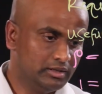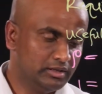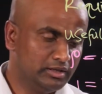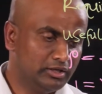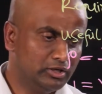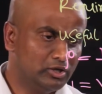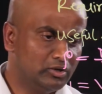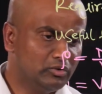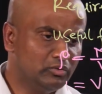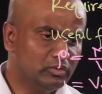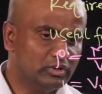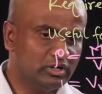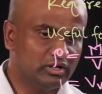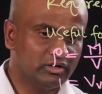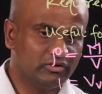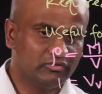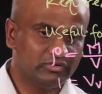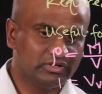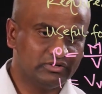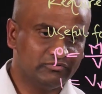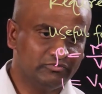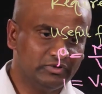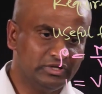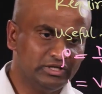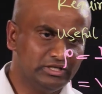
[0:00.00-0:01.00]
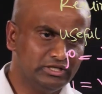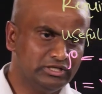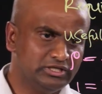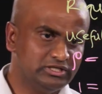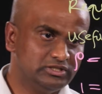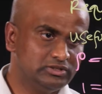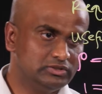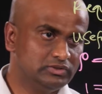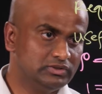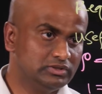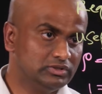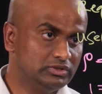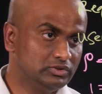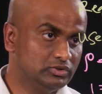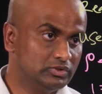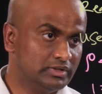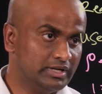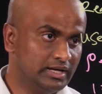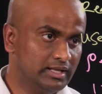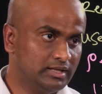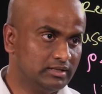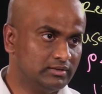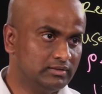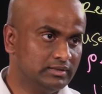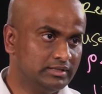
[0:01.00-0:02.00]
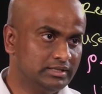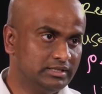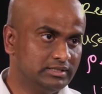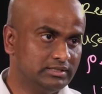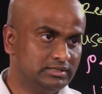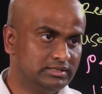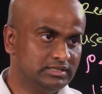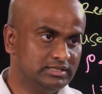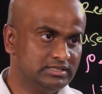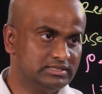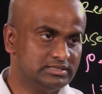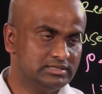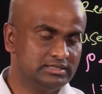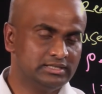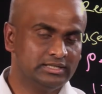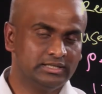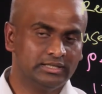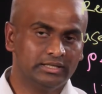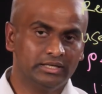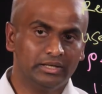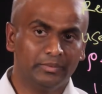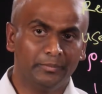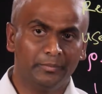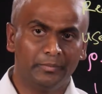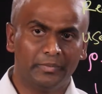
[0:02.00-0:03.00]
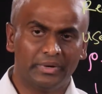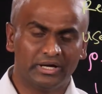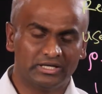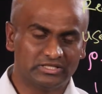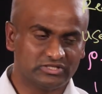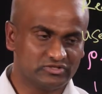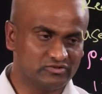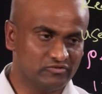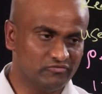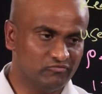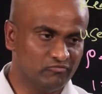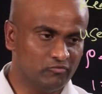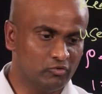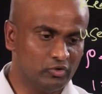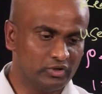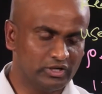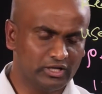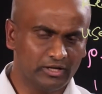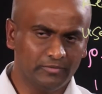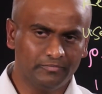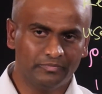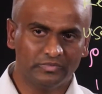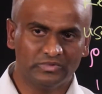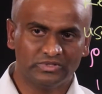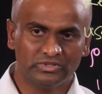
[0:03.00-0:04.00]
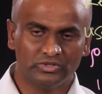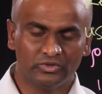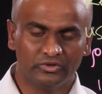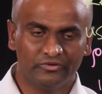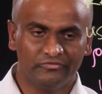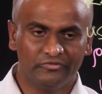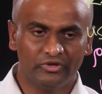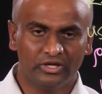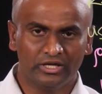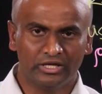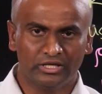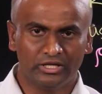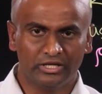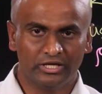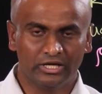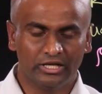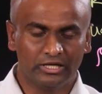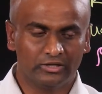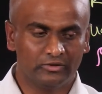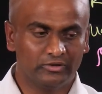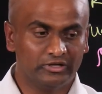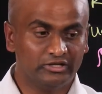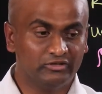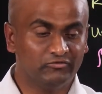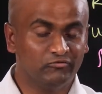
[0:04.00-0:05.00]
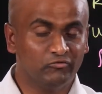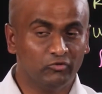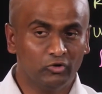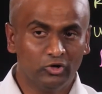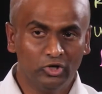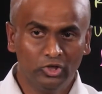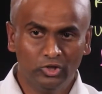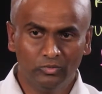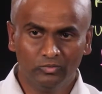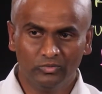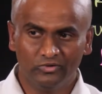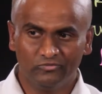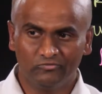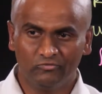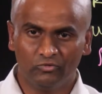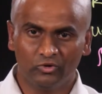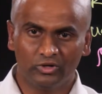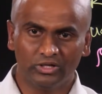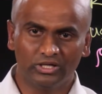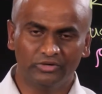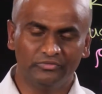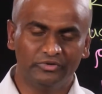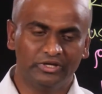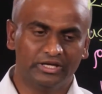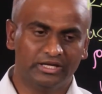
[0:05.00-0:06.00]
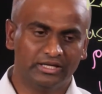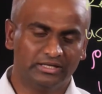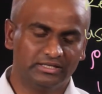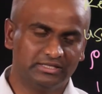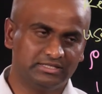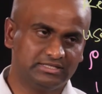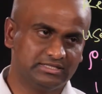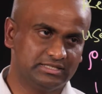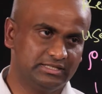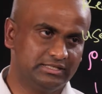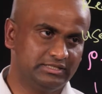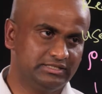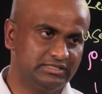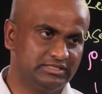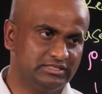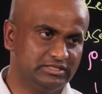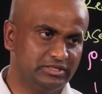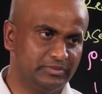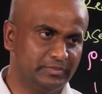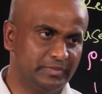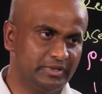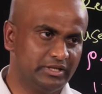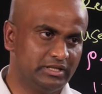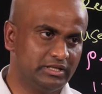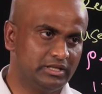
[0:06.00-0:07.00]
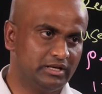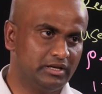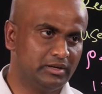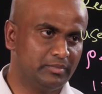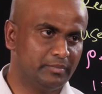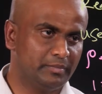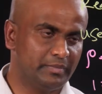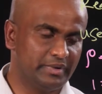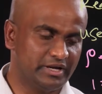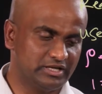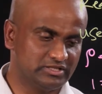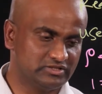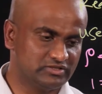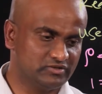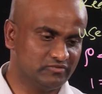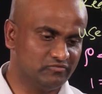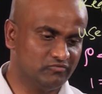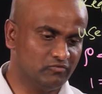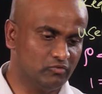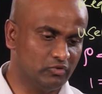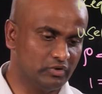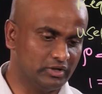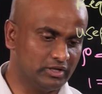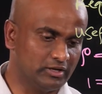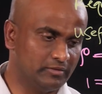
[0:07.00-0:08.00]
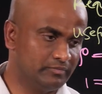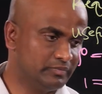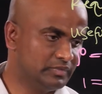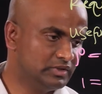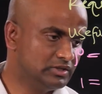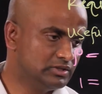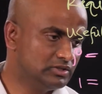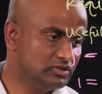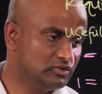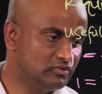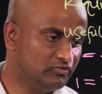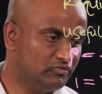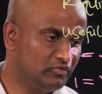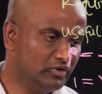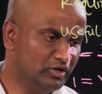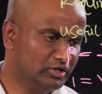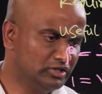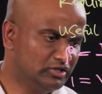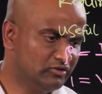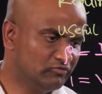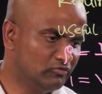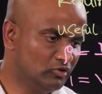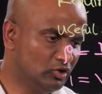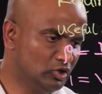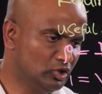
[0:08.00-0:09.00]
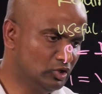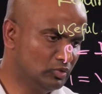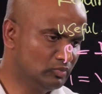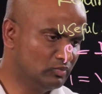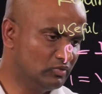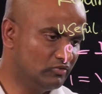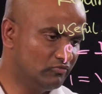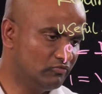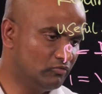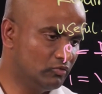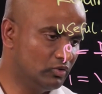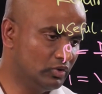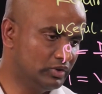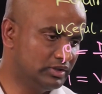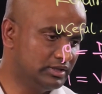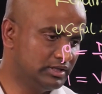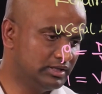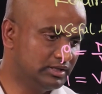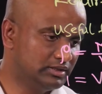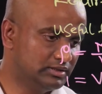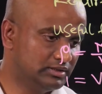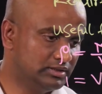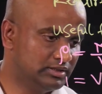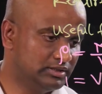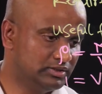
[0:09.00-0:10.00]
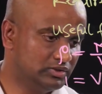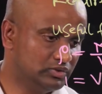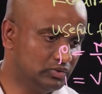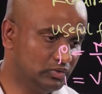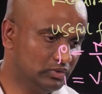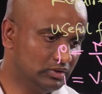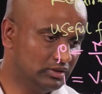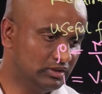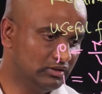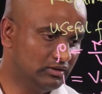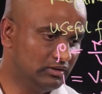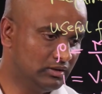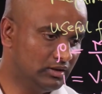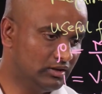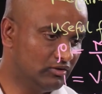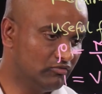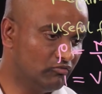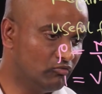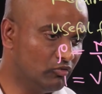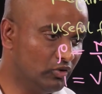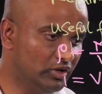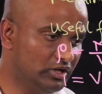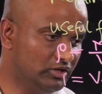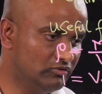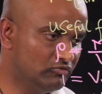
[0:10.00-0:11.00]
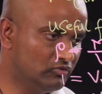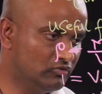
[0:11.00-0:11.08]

Now what we need to calculate is the mass of water. So if we can calculate the volume of water, we can easily determine the mass of water. To find the volume of water, the total void